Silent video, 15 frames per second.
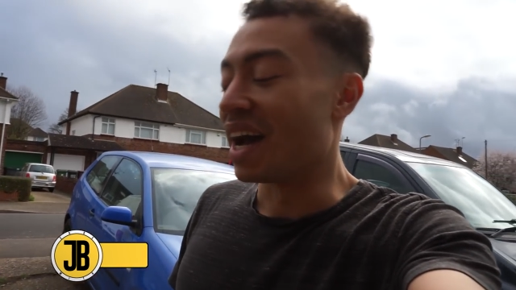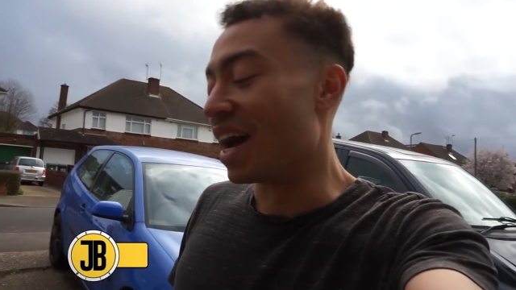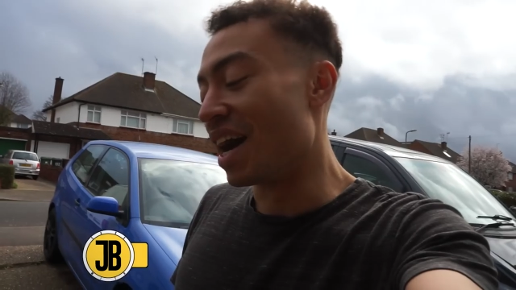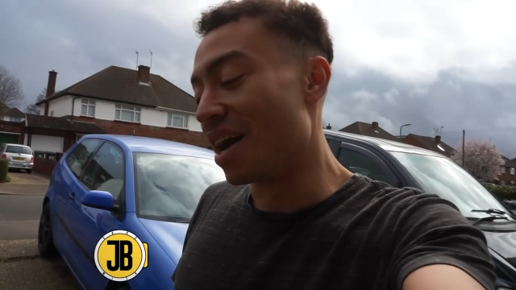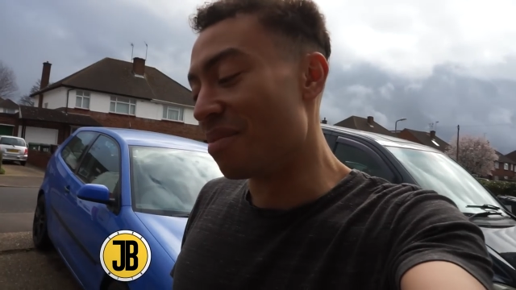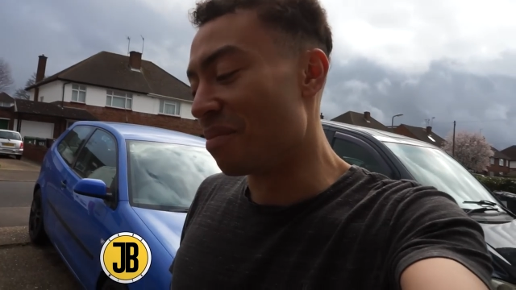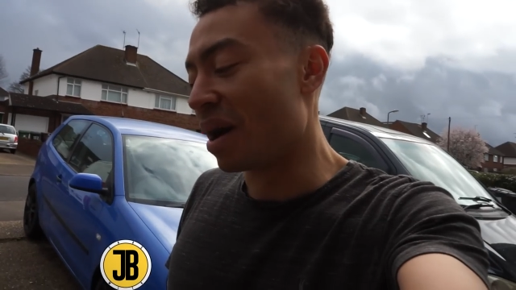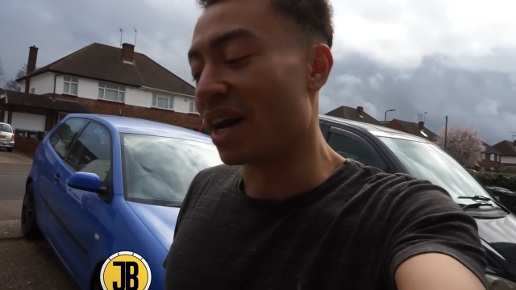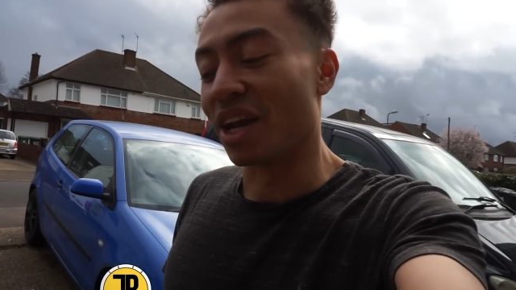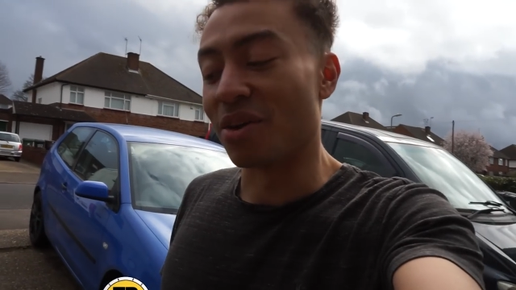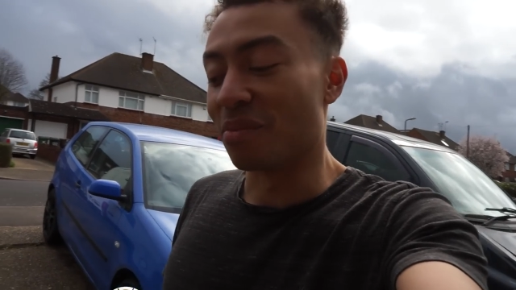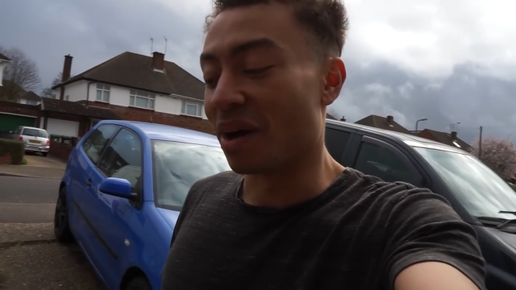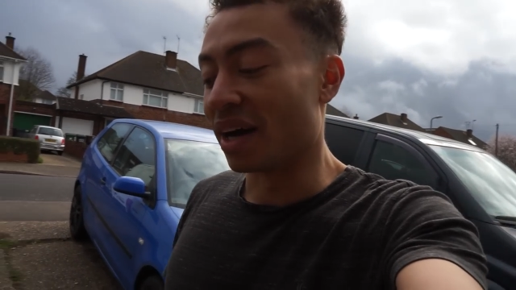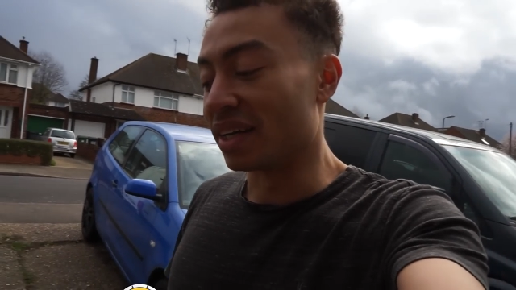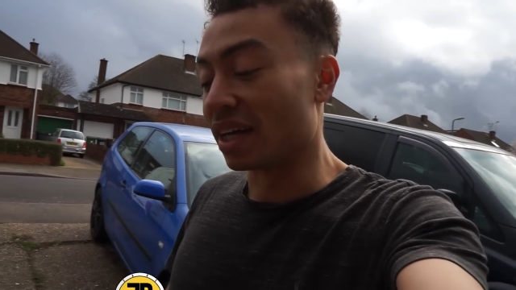I
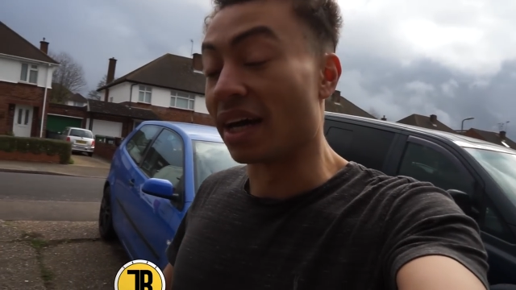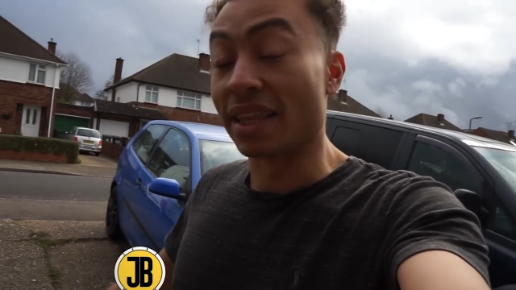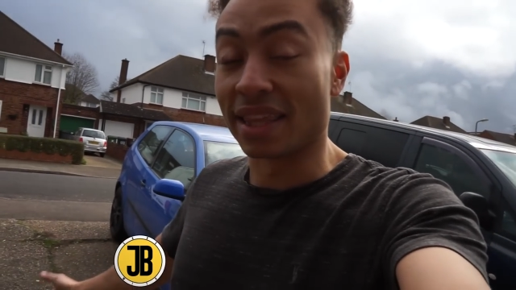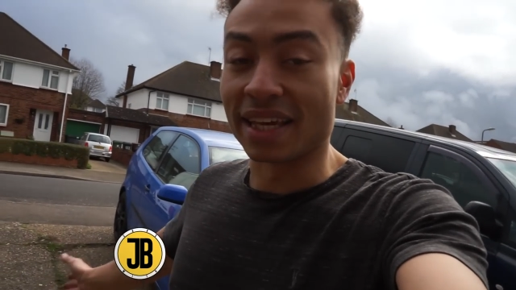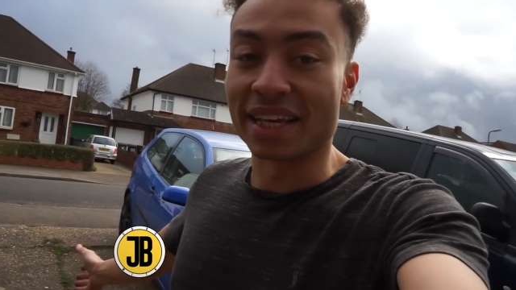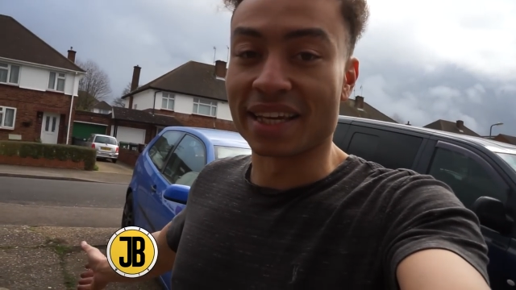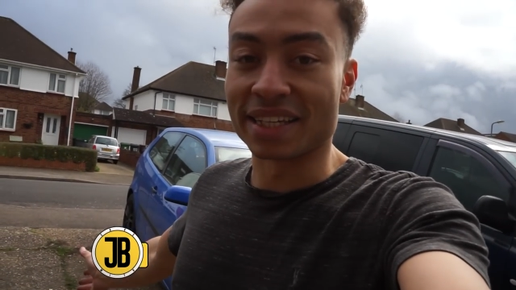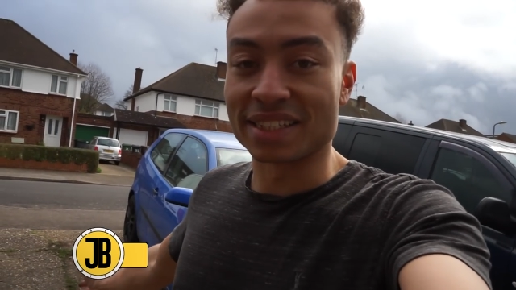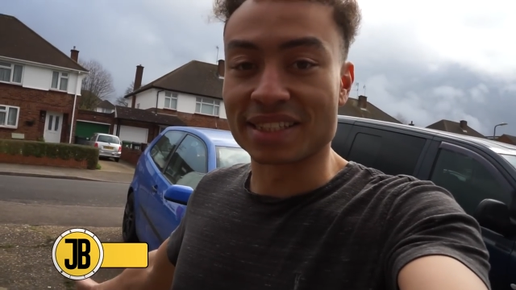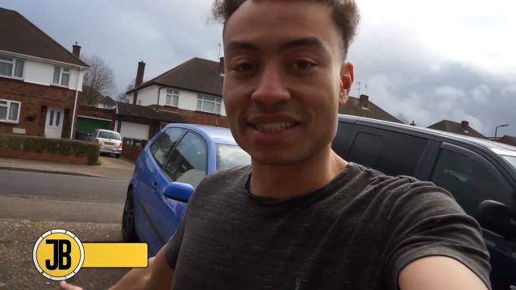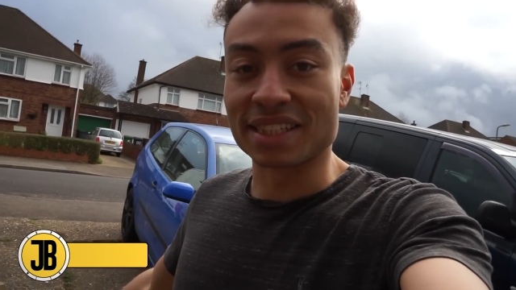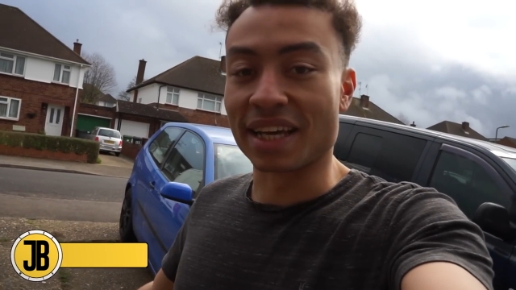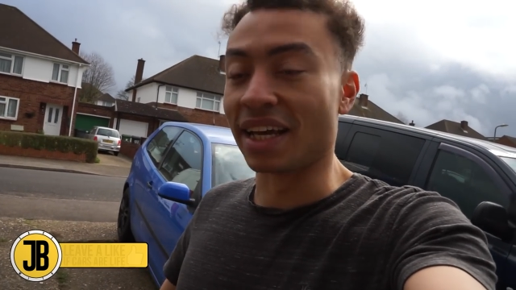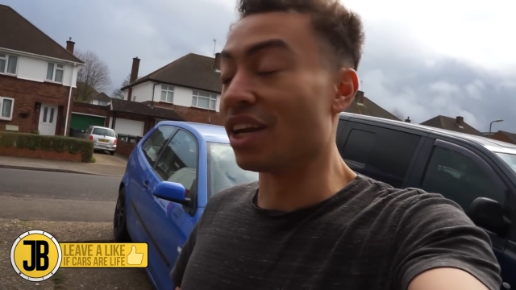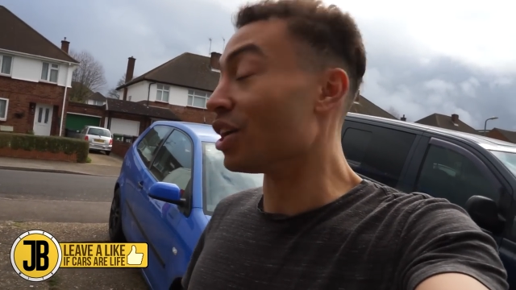don't mind. I think it
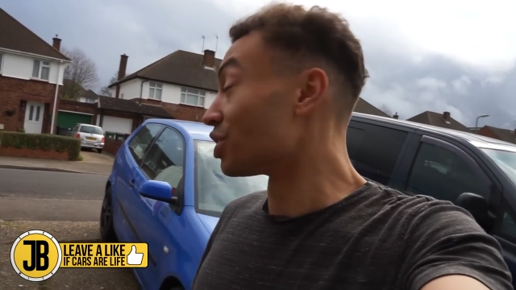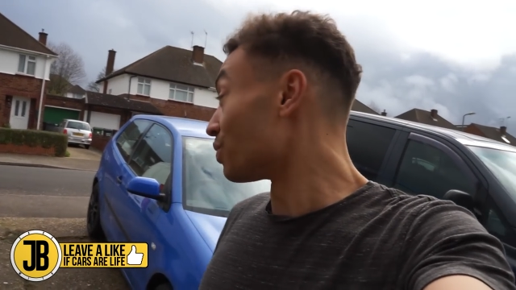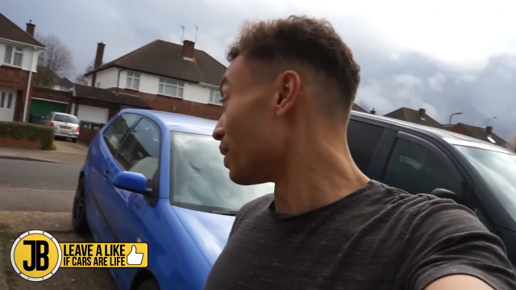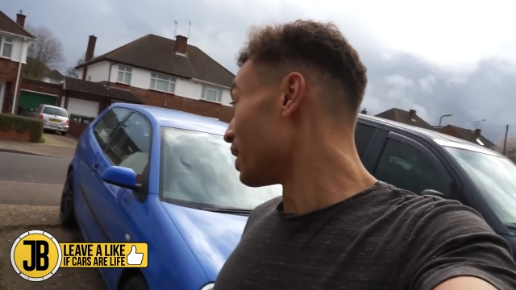looks